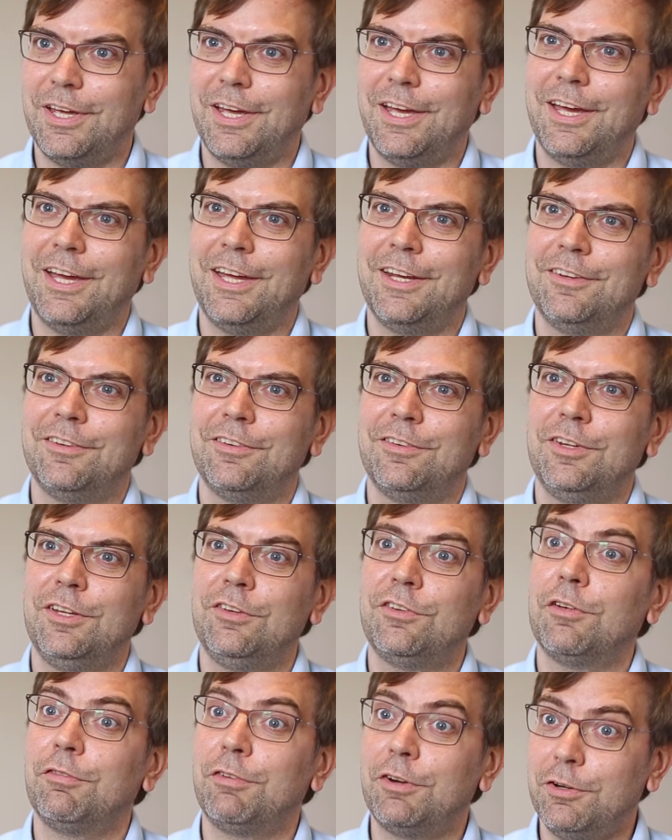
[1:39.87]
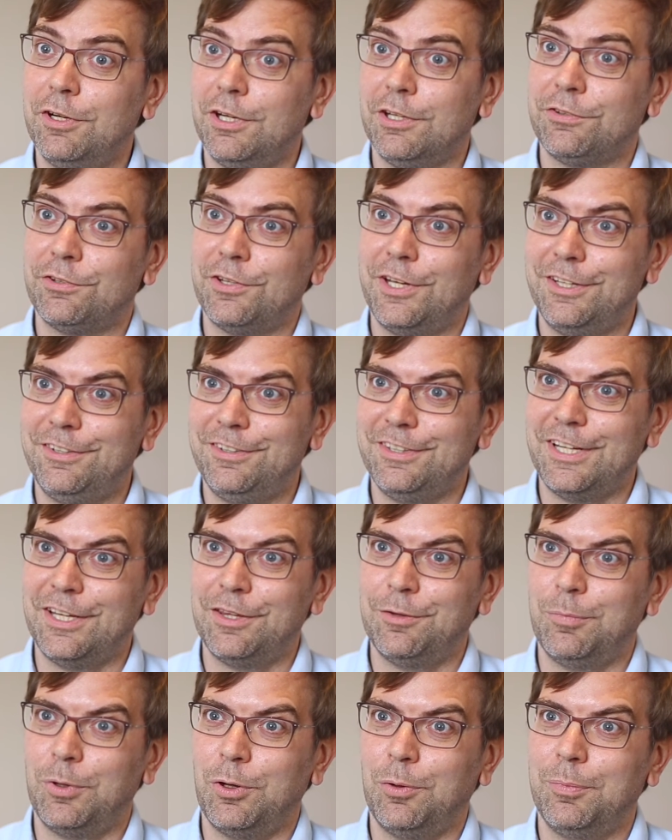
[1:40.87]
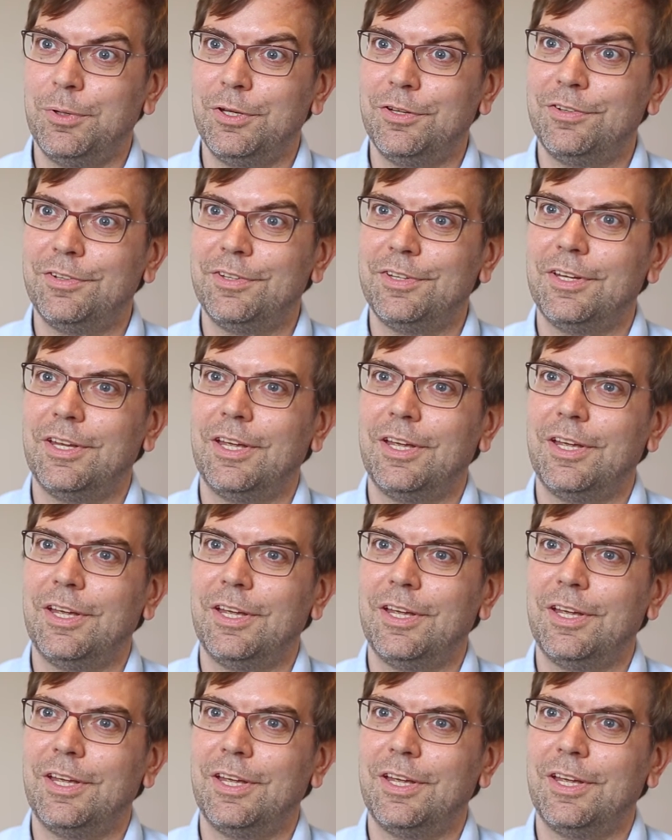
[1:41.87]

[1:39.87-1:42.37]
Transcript: And these are very exciting at the moment